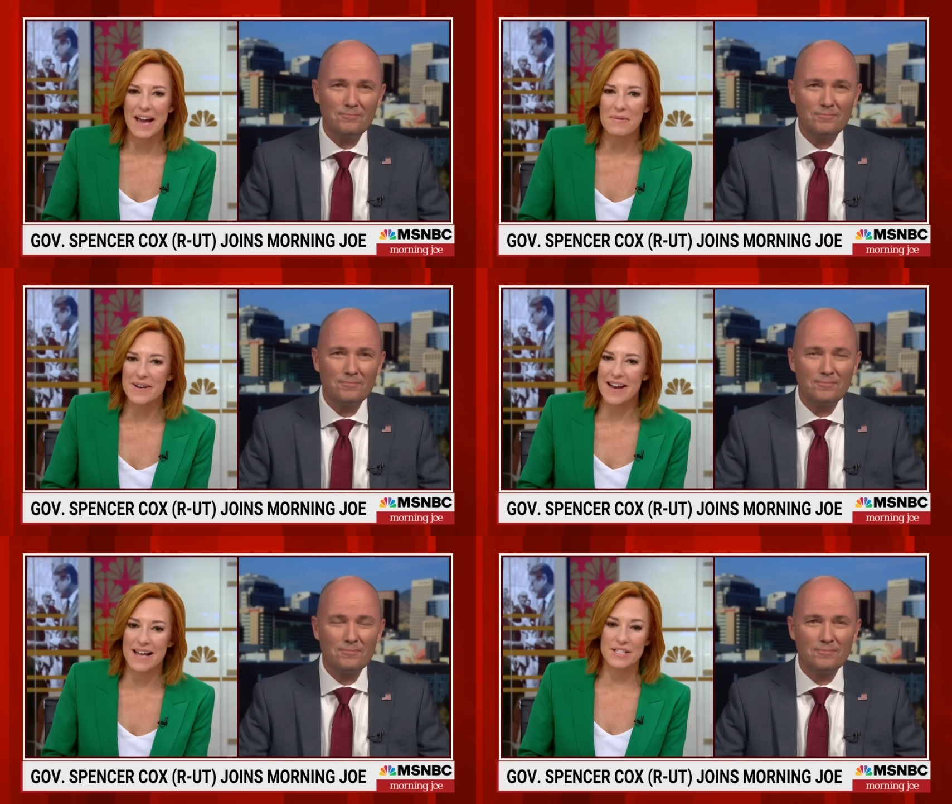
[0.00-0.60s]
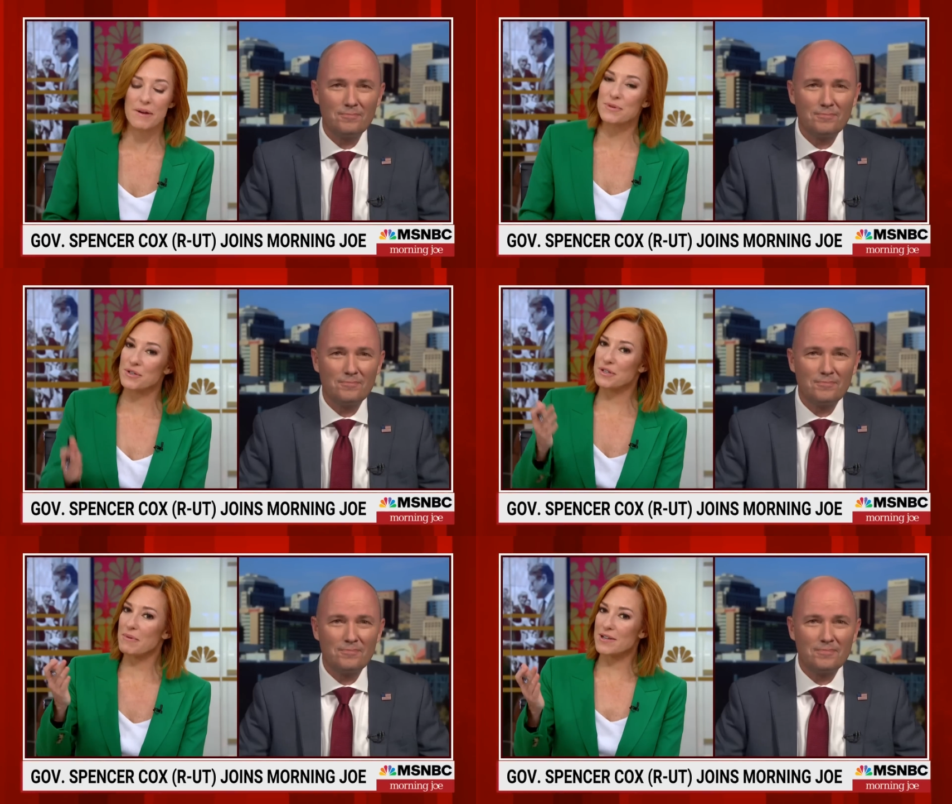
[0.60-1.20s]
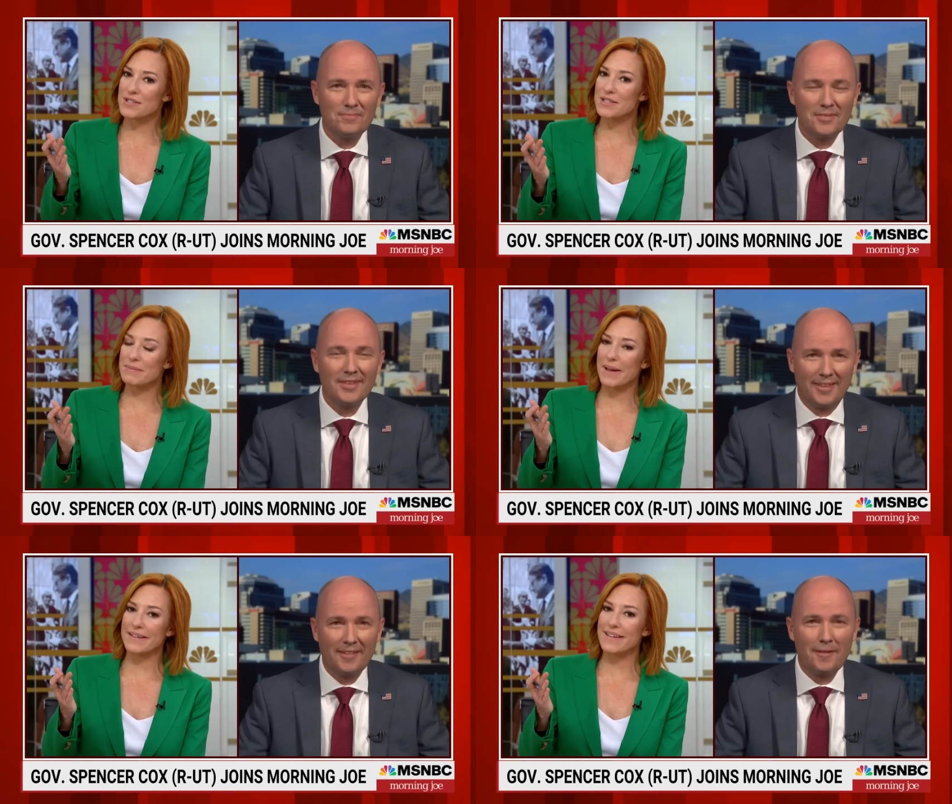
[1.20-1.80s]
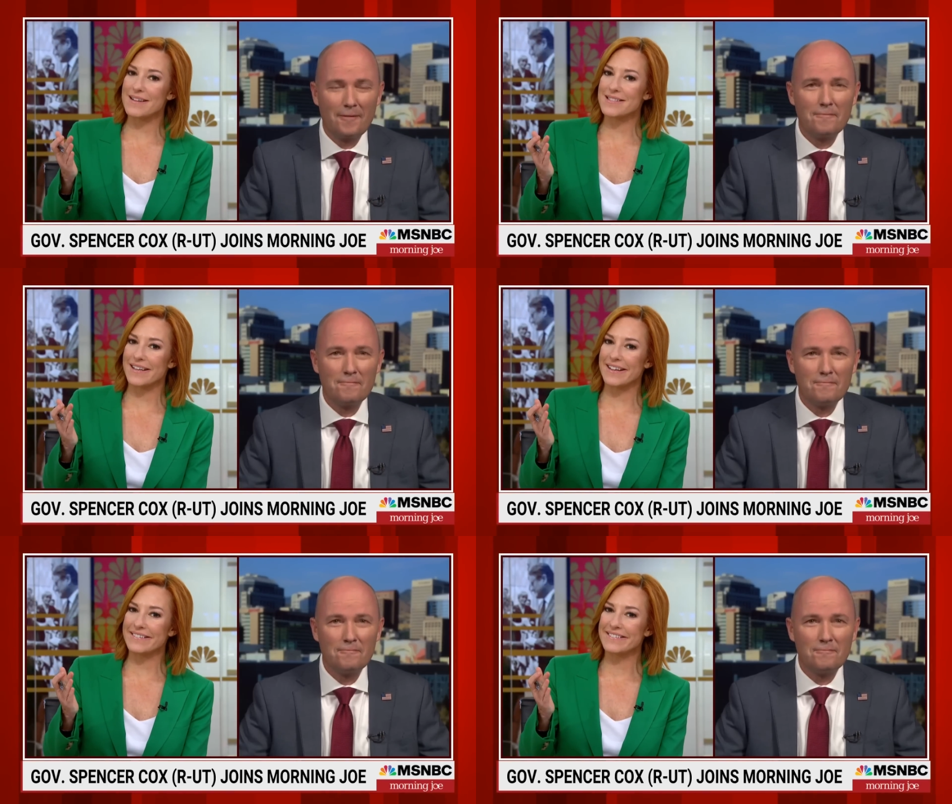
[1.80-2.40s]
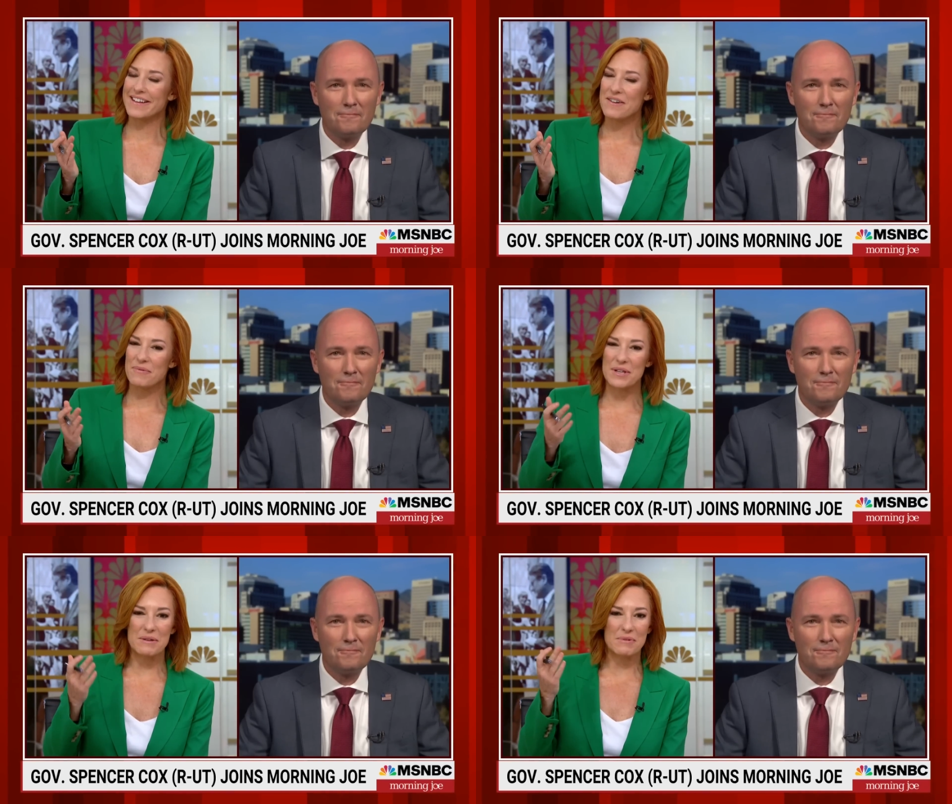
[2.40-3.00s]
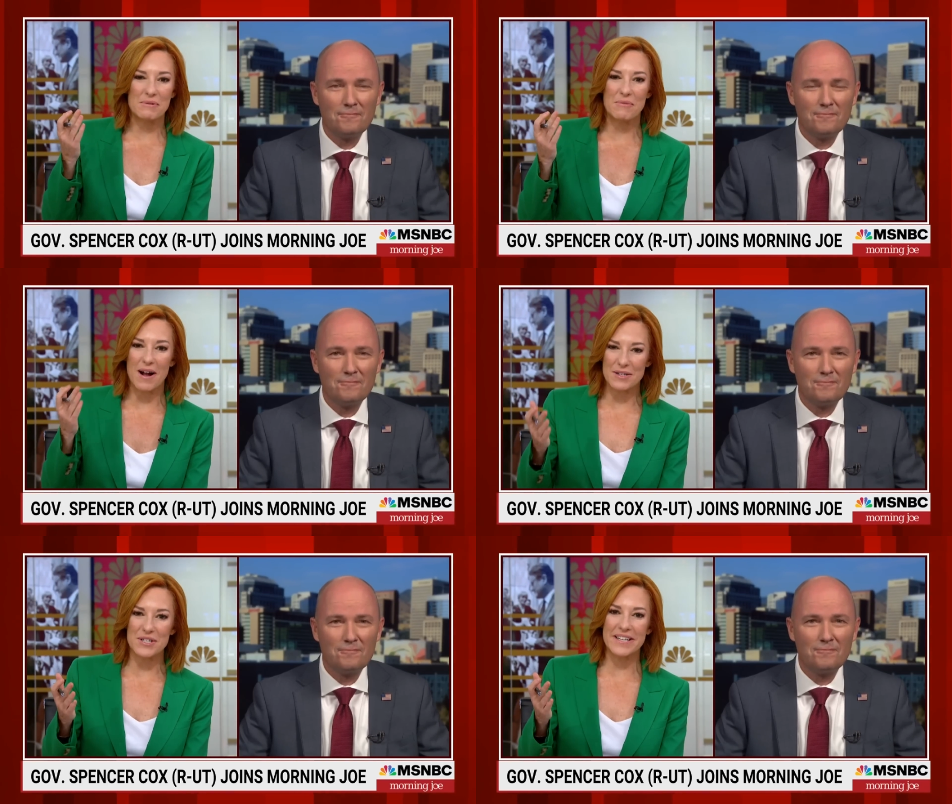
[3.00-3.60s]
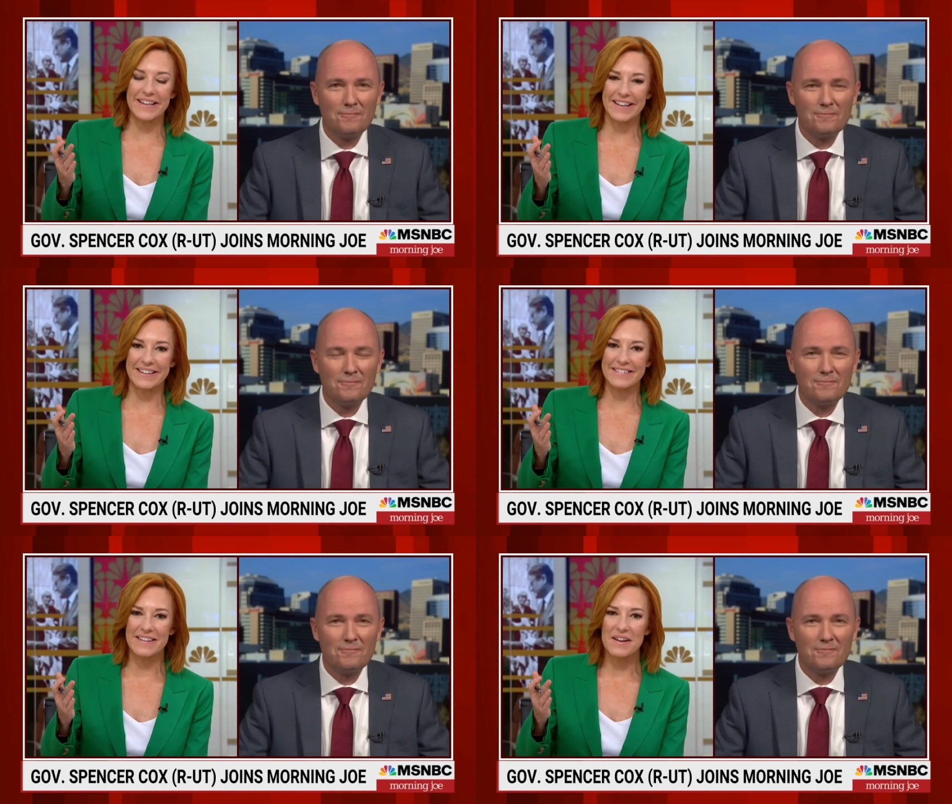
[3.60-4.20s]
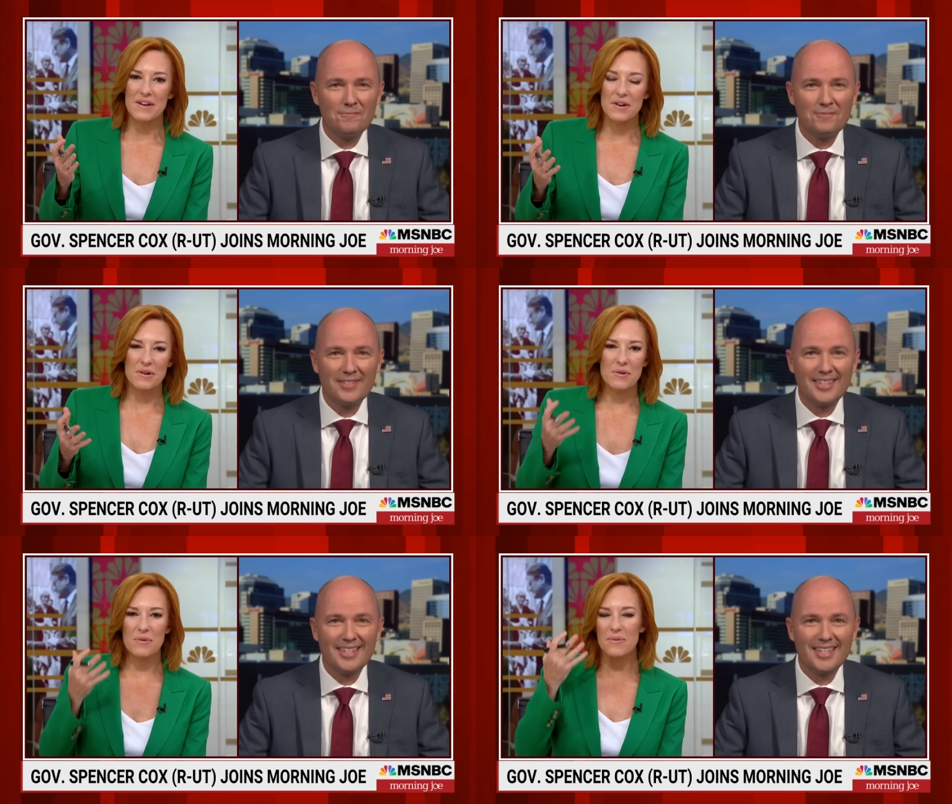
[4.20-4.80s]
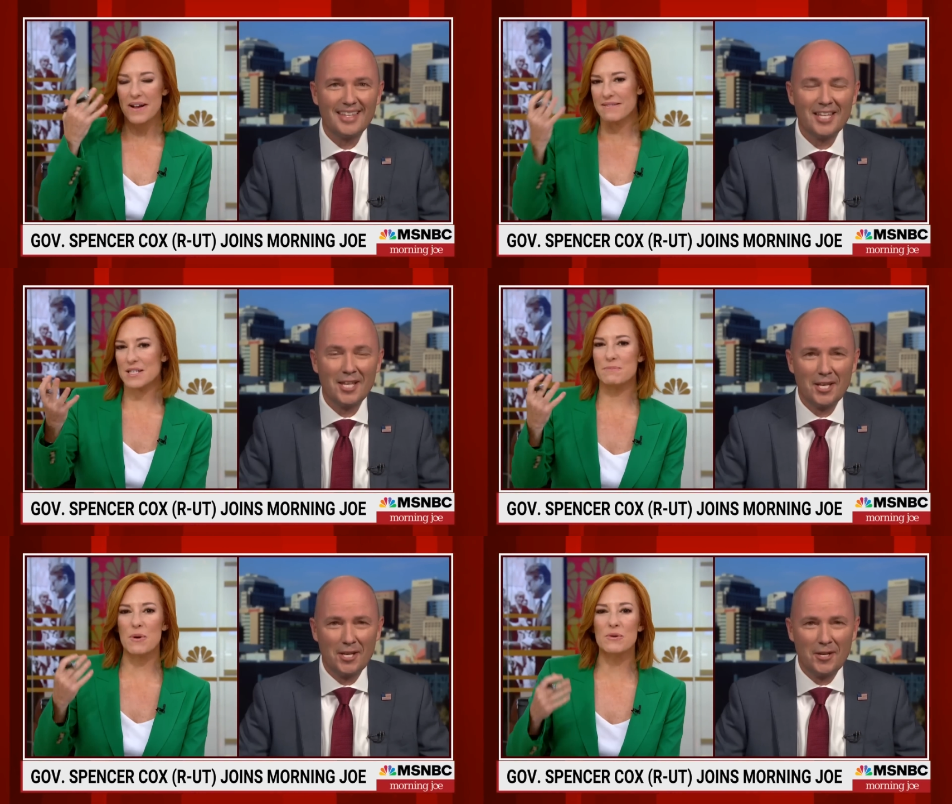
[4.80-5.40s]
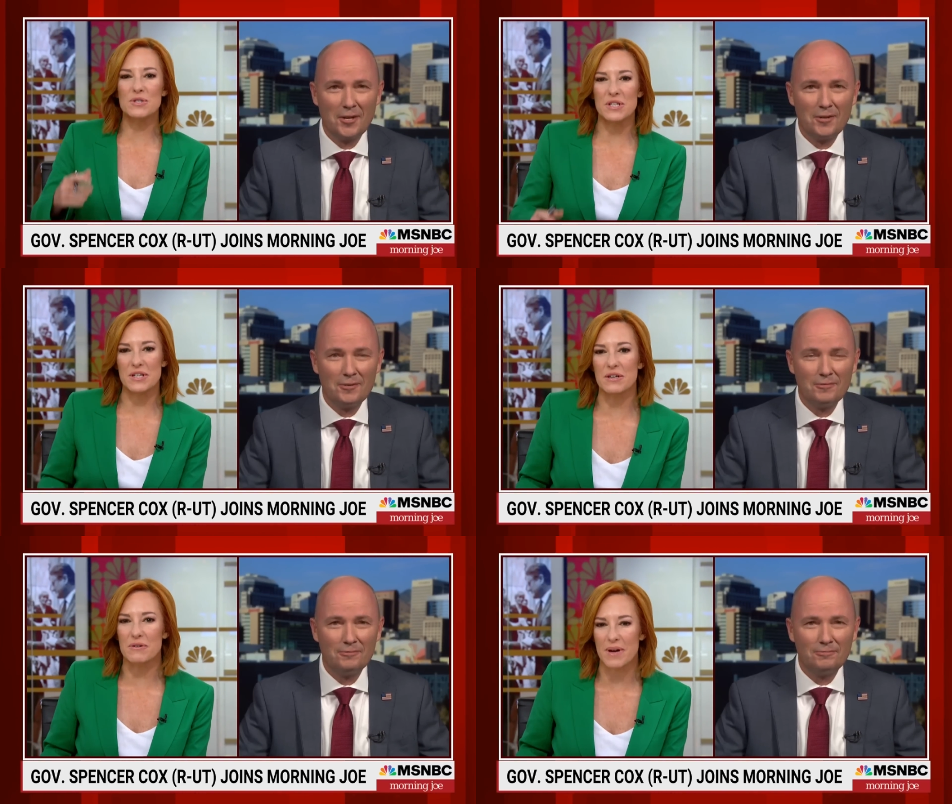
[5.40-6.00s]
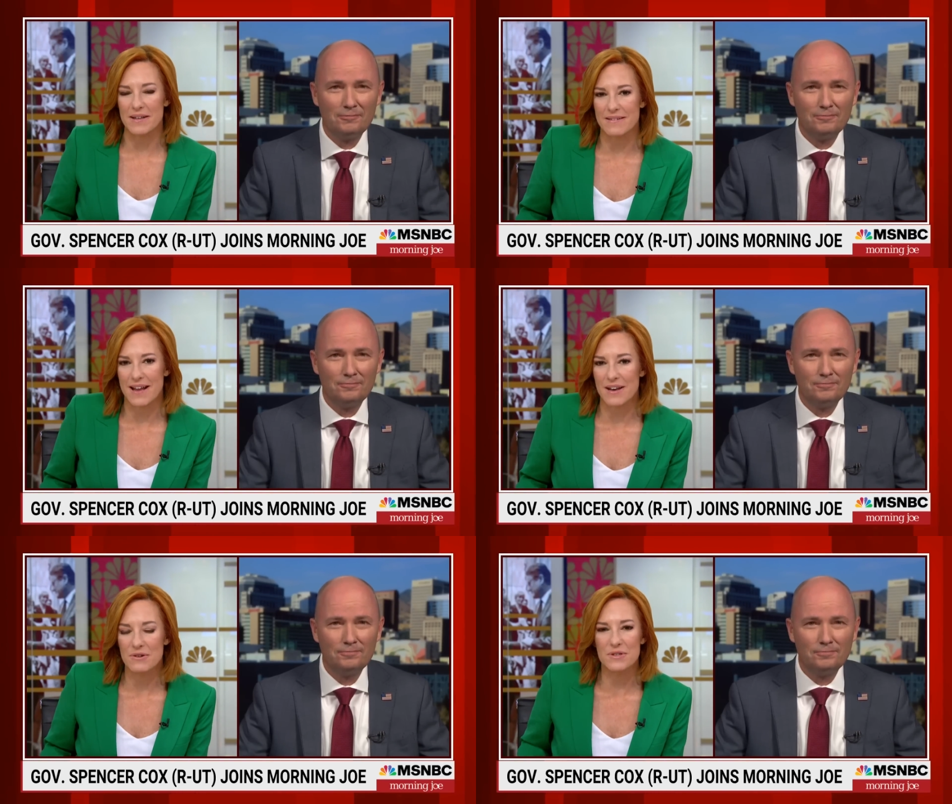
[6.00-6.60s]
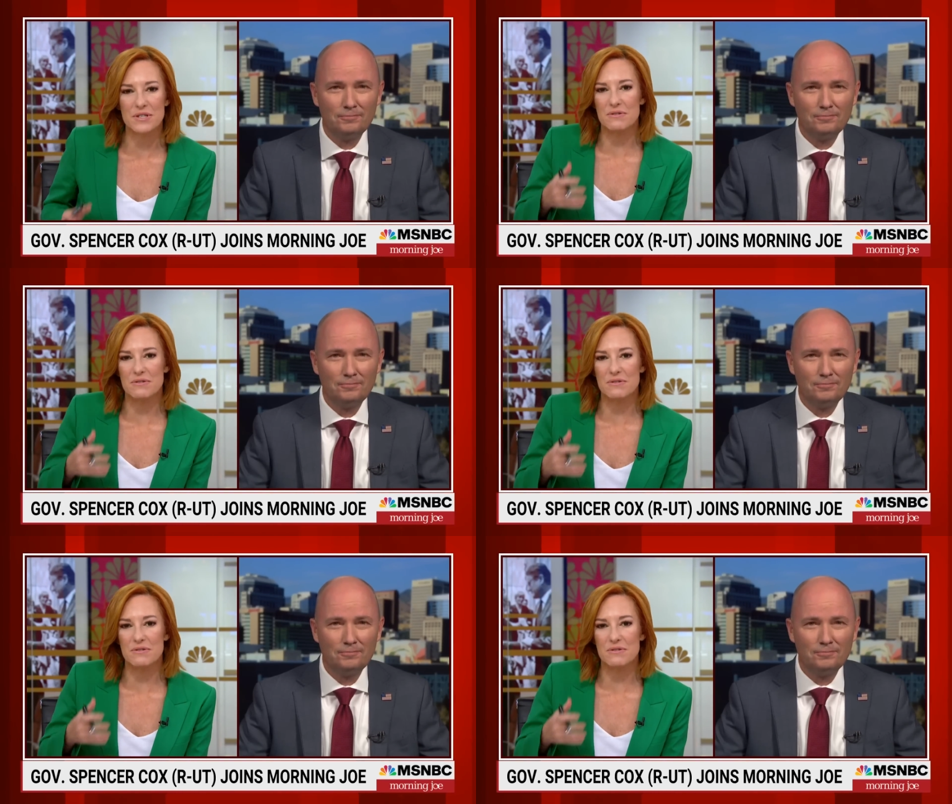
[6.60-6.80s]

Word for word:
Speaker 1: I wanted to ask you, I'm sure you watched the debate last night. When you were watching it, who spoke to you, and, and who did